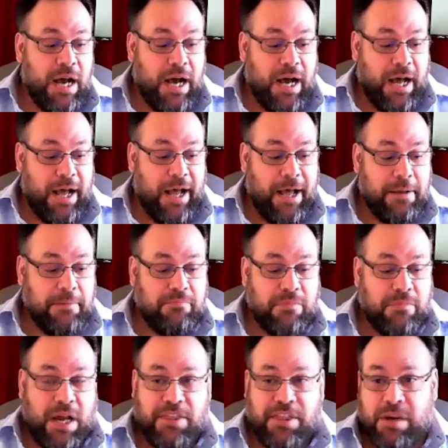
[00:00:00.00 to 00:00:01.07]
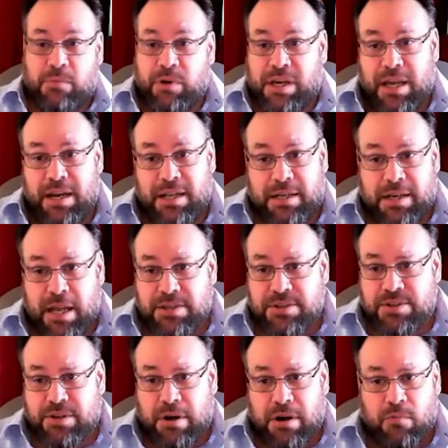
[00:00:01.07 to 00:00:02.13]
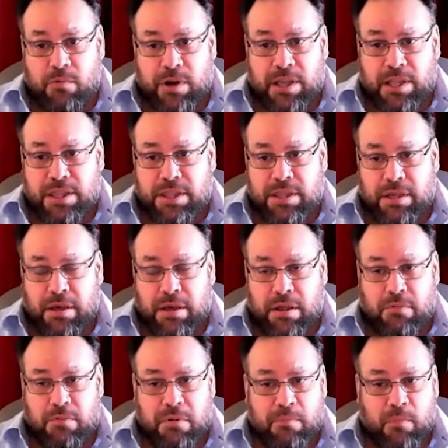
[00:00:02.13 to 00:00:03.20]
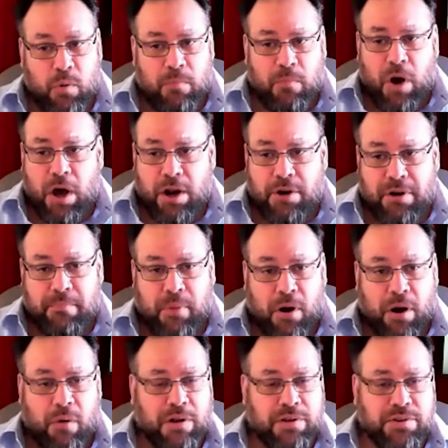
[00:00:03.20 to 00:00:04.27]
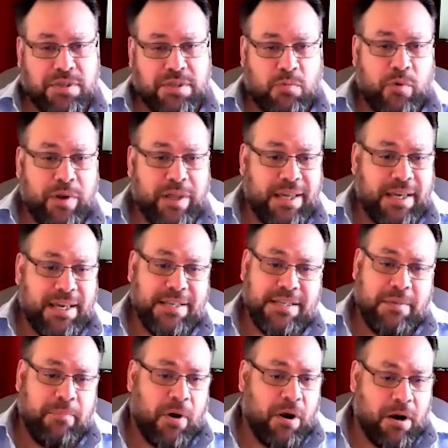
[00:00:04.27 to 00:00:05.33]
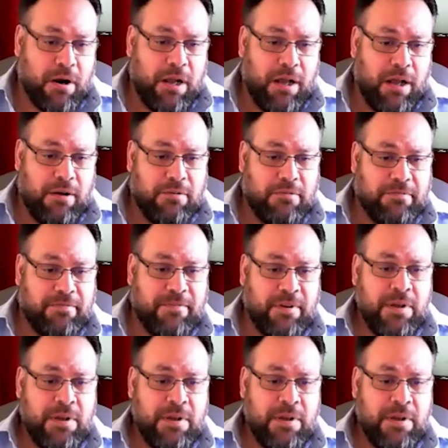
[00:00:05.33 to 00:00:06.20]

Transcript: I think we kind of start with the remote monitoring part, which is the really easy part of